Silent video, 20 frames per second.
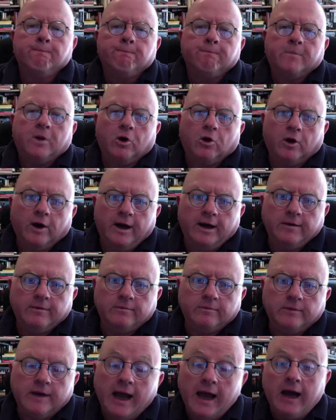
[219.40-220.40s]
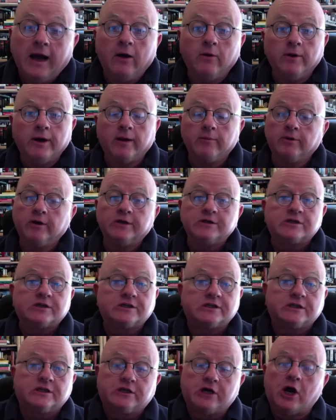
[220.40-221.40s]
All right? Now, and I'm going
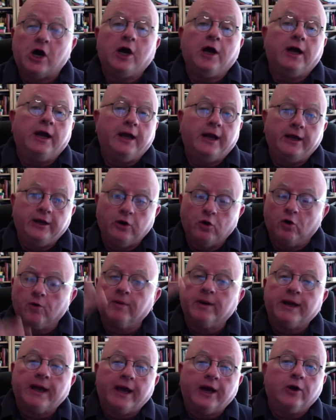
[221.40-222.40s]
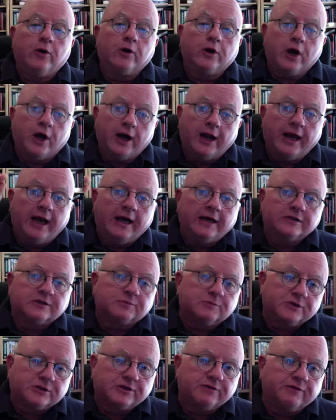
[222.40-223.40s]
to call, and normally I don't call out
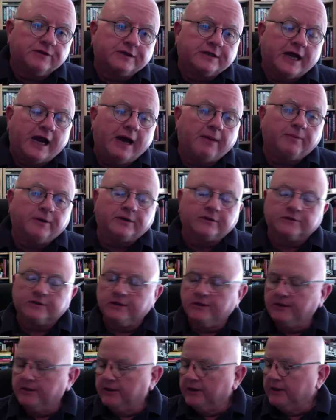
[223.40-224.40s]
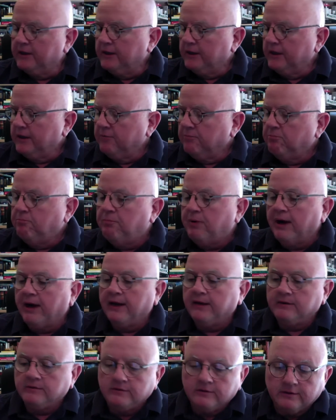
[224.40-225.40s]
specific topics,
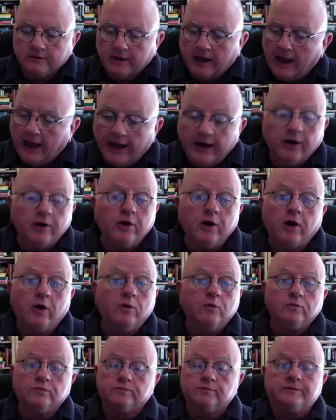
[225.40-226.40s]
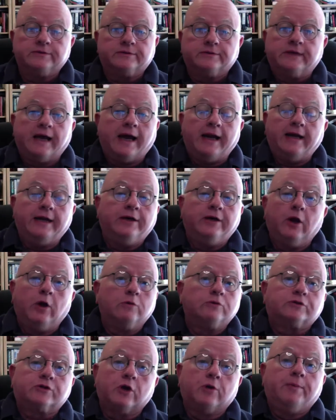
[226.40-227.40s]
but I don't know, I didn't know
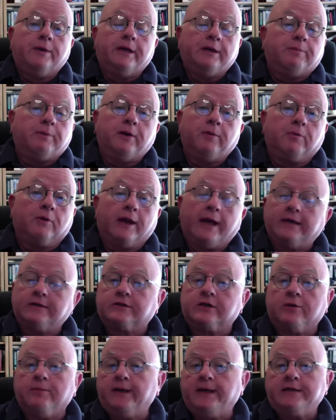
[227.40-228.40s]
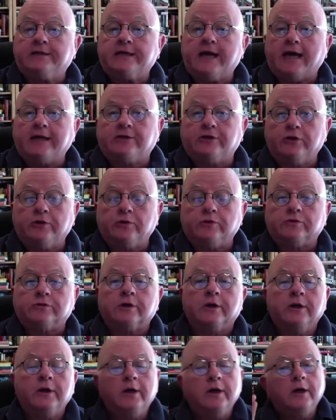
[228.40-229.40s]
so many people had so many tattoos.
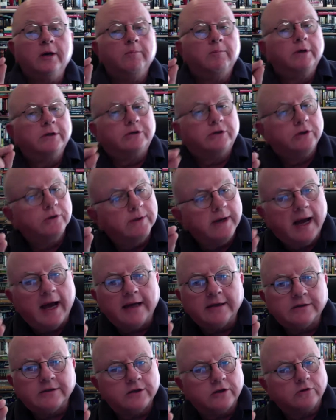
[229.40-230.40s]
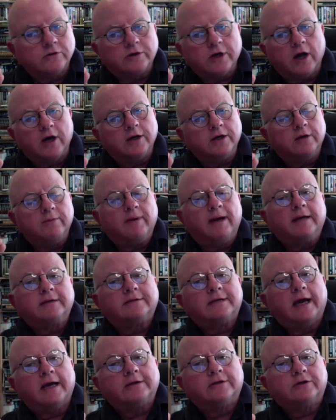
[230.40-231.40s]
But you guys that are talking about
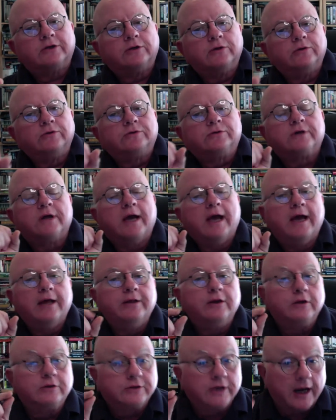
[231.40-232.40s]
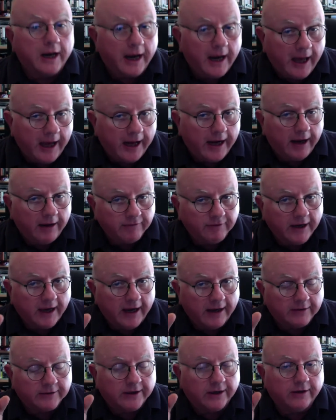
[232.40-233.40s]
tattoos, and there's a lot of you
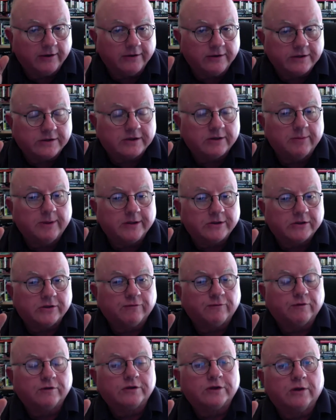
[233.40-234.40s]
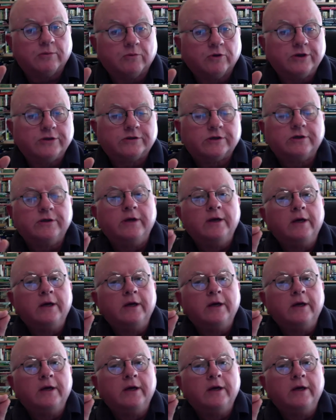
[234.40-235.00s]
out there this semester for some reason,